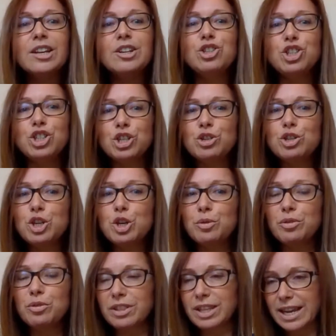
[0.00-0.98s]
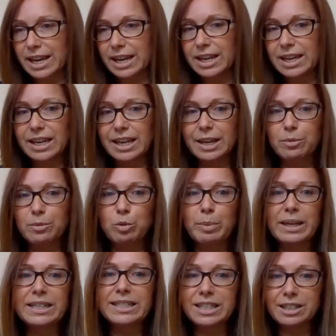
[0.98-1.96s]
Do you think it will
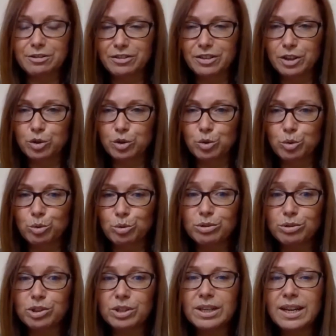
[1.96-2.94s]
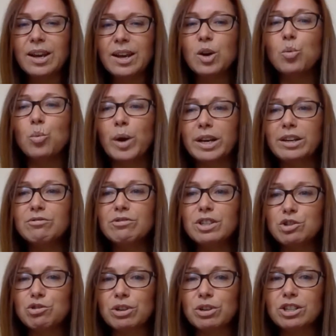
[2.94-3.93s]
be difficult when
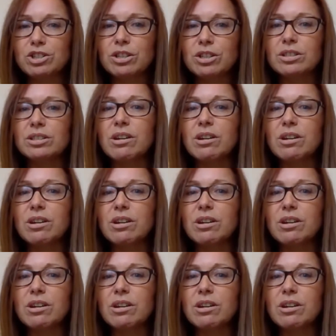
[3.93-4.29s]
restrictions